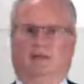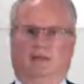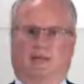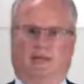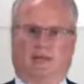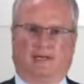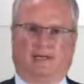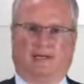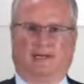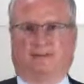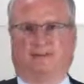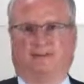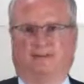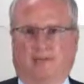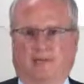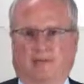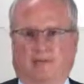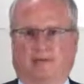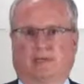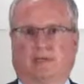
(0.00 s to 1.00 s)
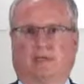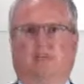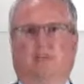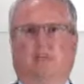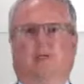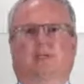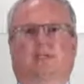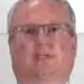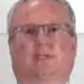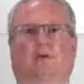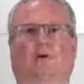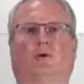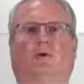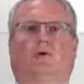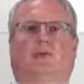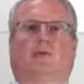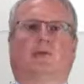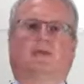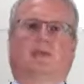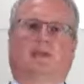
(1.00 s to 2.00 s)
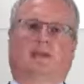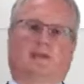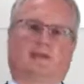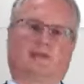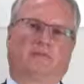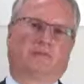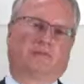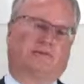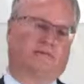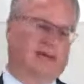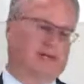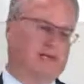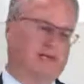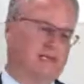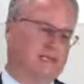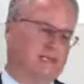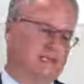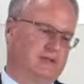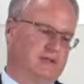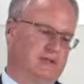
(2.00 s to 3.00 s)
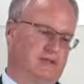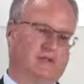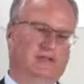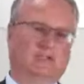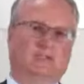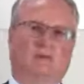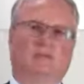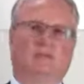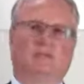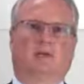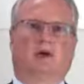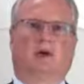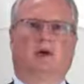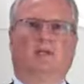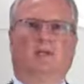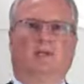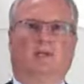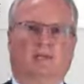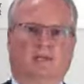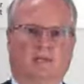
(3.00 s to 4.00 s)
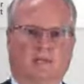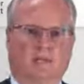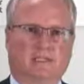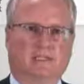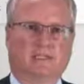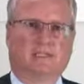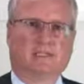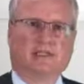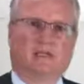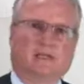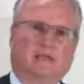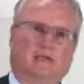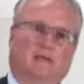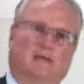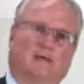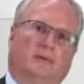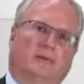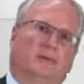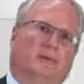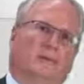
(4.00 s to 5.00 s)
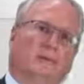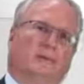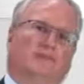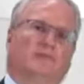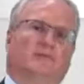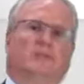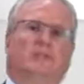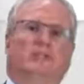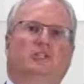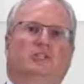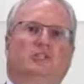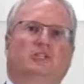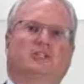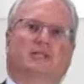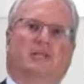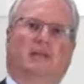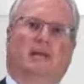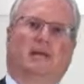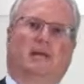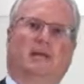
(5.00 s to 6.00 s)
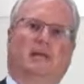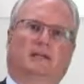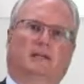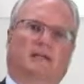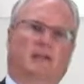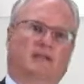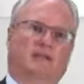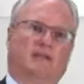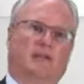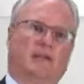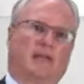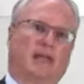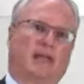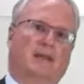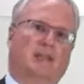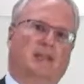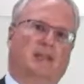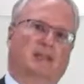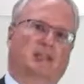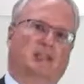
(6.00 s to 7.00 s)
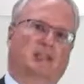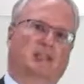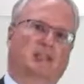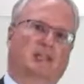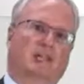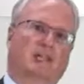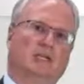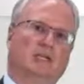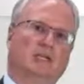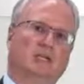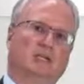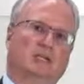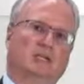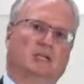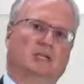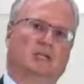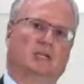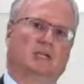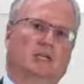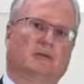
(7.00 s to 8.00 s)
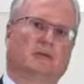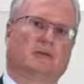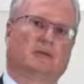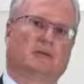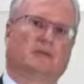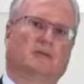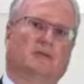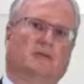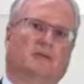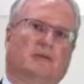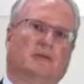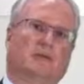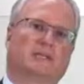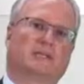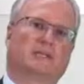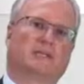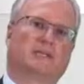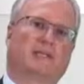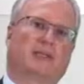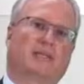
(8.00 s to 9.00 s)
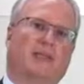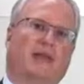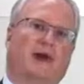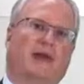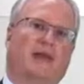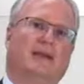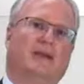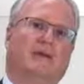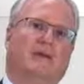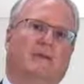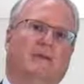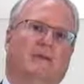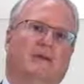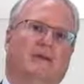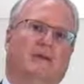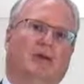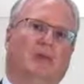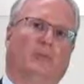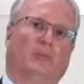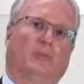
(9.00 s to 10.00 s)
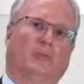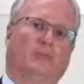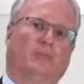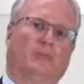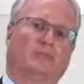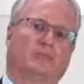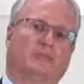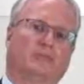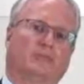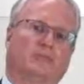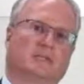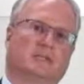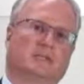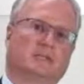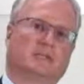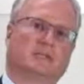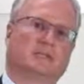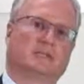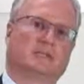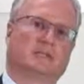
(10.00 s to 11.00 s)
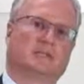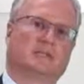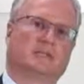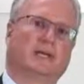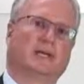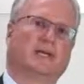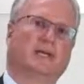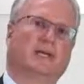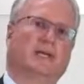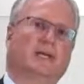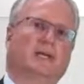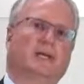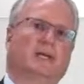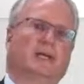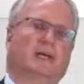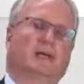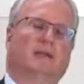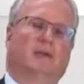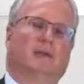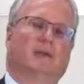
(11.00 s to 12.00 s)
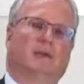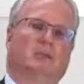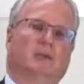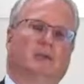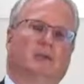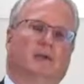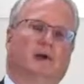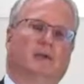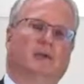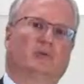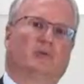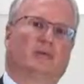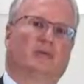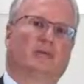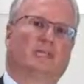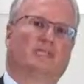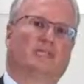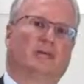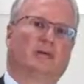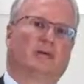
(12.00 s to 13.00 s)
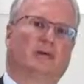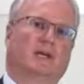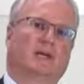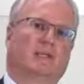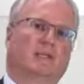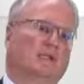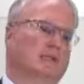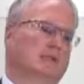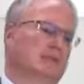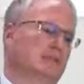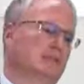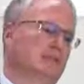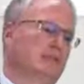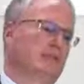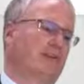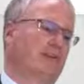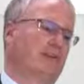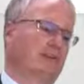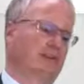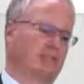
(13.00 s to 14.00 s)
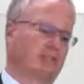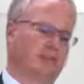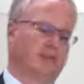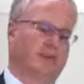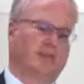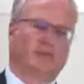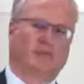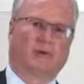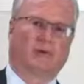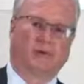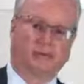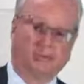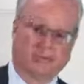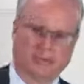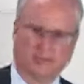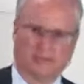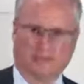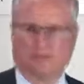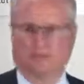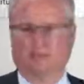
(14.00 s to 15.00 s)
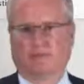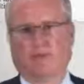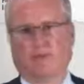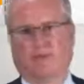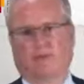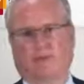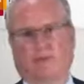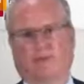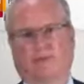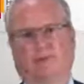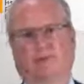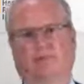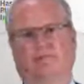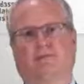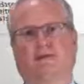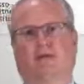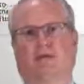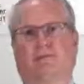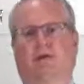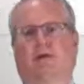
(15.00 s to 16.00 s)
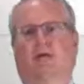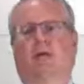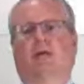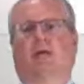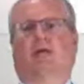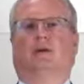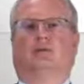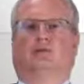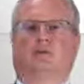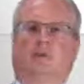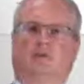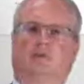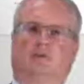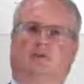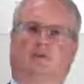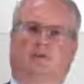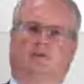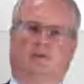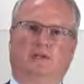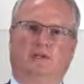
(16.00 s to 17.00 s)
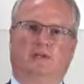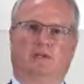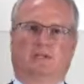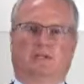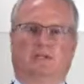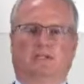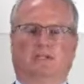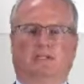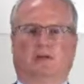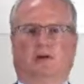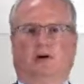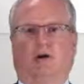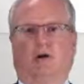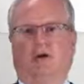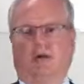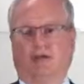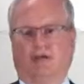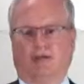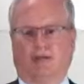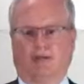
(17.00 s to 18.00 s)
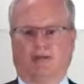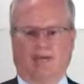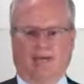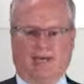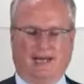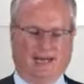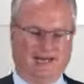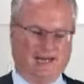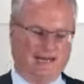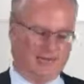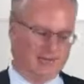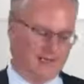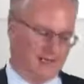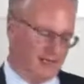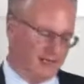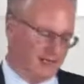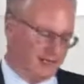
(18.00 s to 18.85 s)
later. Okay, so these are the three families of systems. Over the years, the features and also the name has changed, but it's more or less the same line of operating system until today. The most important one is ZOS. This is a flagship operating system for the mainframe, which features all the highly